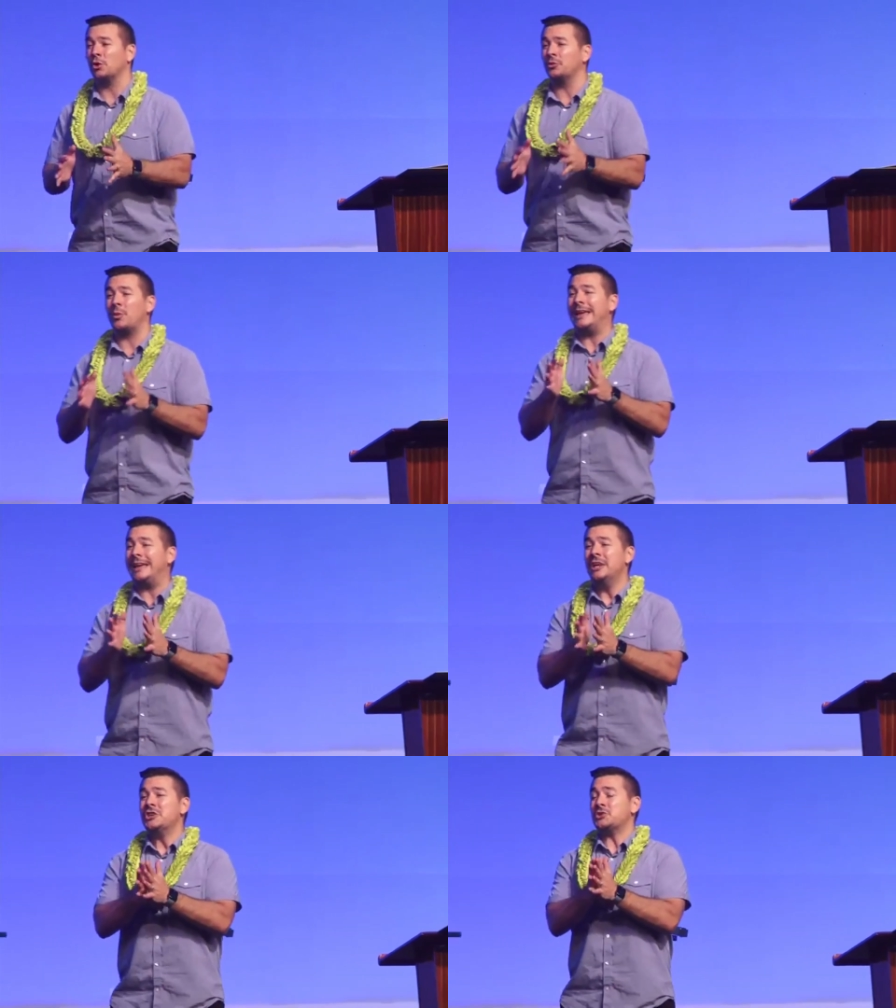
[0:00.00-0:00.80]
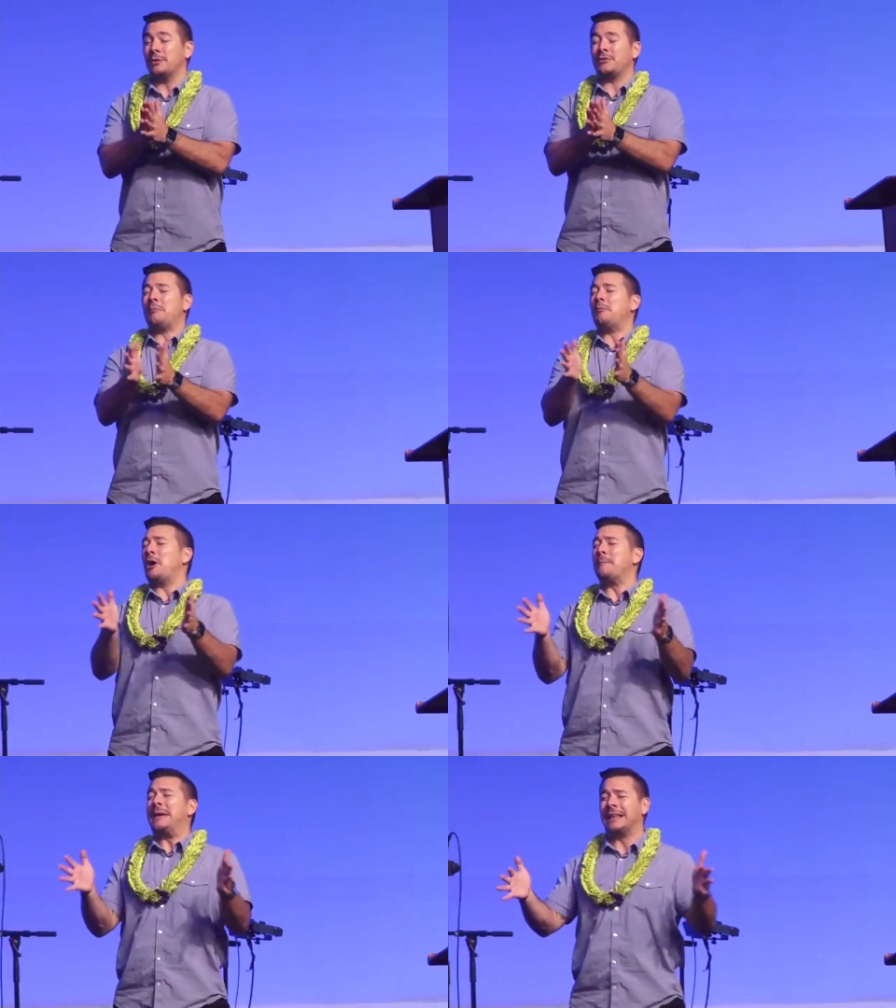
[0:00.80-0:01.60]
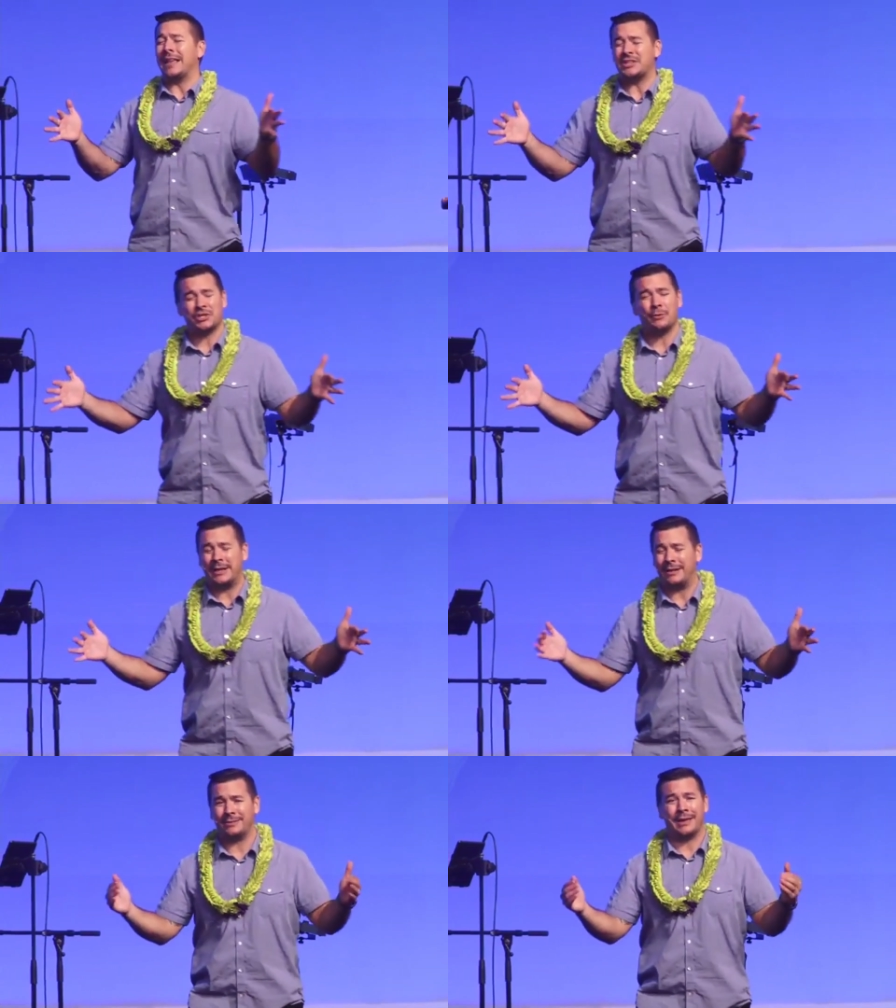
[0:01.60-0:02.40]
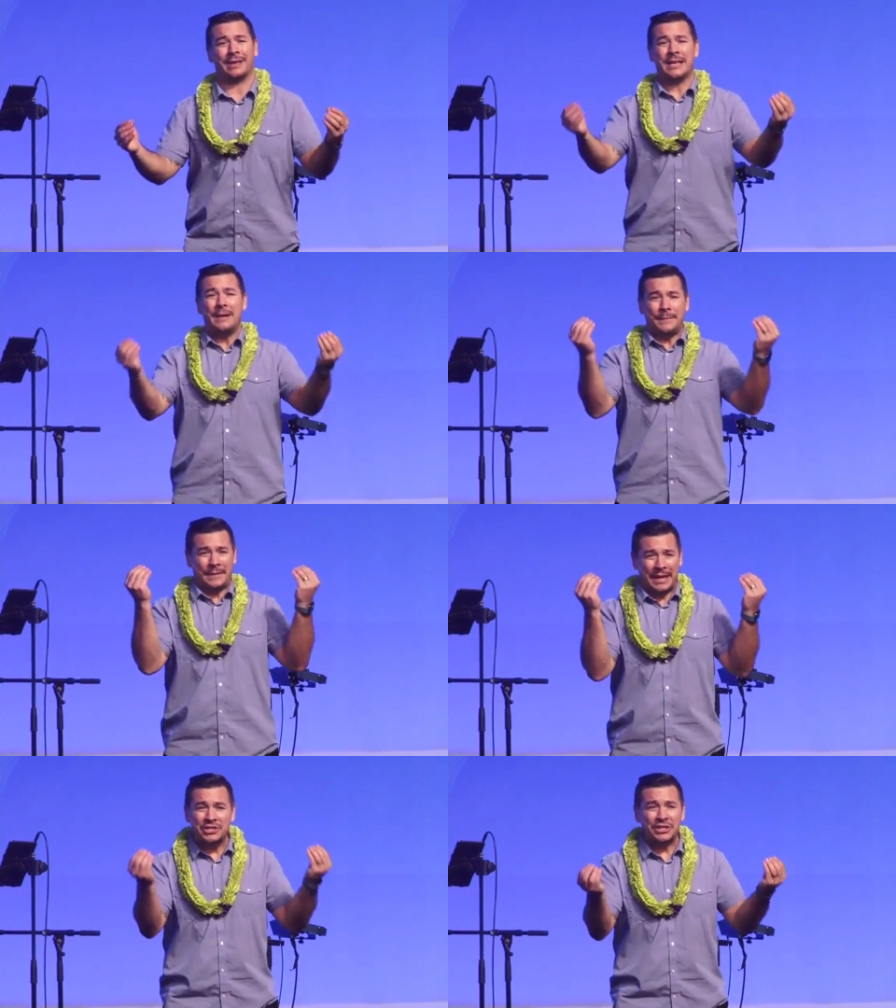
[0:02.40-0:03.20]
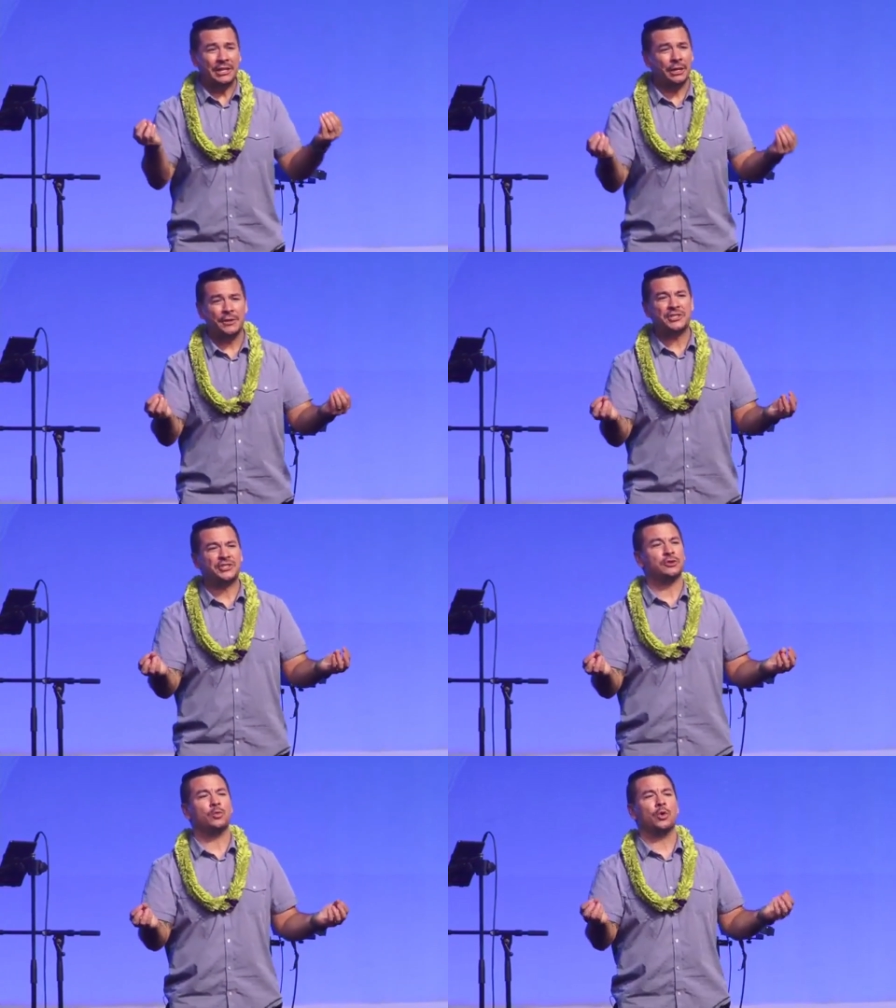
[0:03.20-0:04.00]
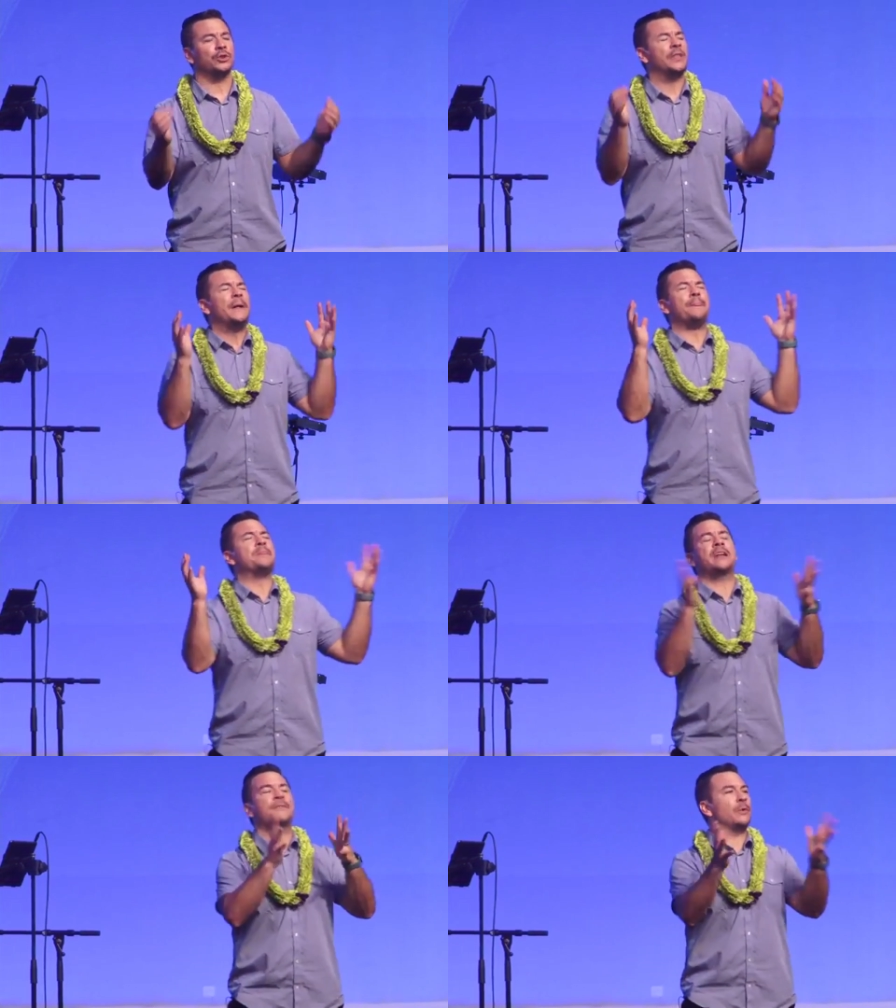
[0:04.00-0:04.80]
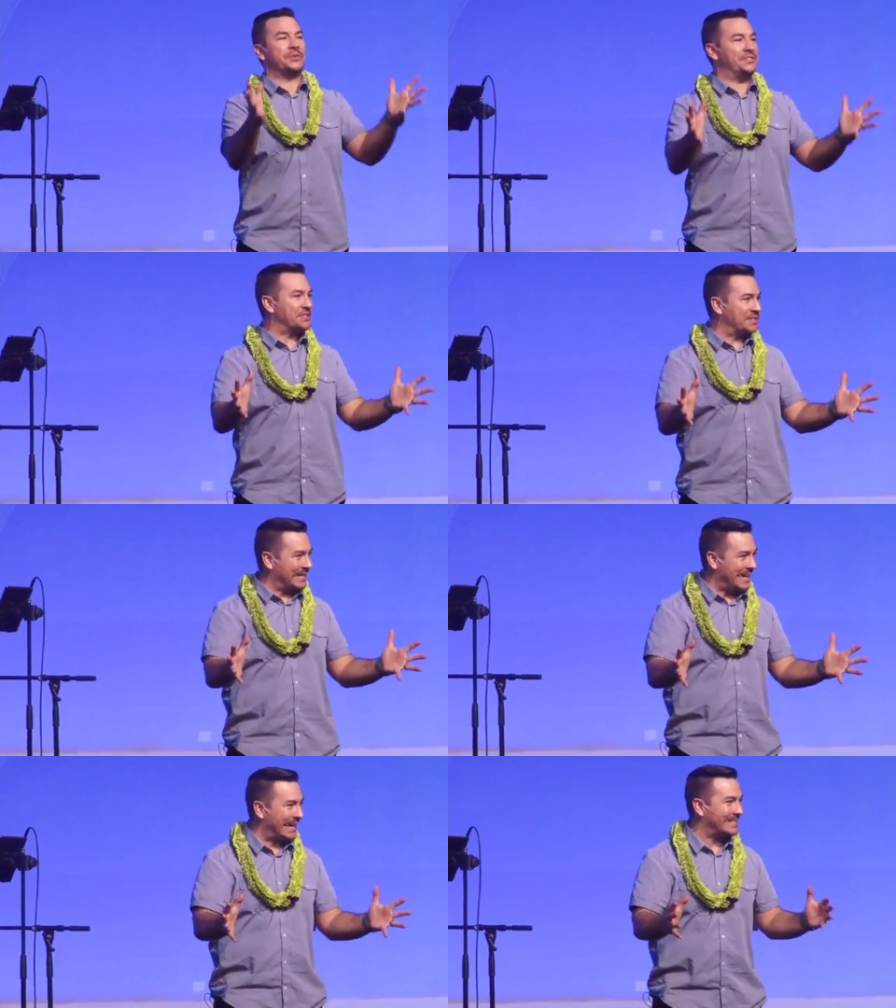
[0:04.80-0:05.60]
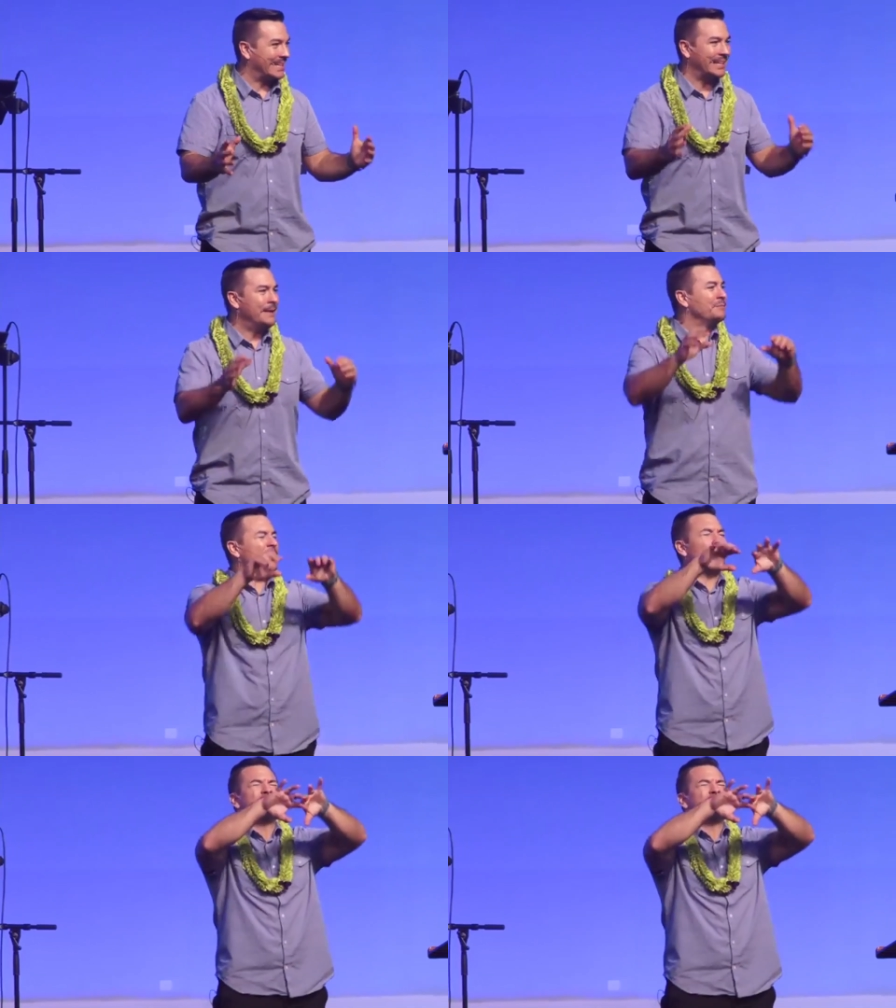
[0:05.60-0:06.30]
we sort of compartmentalize so many things. In the ancient Near Eastern world, none of it was disconnected. It was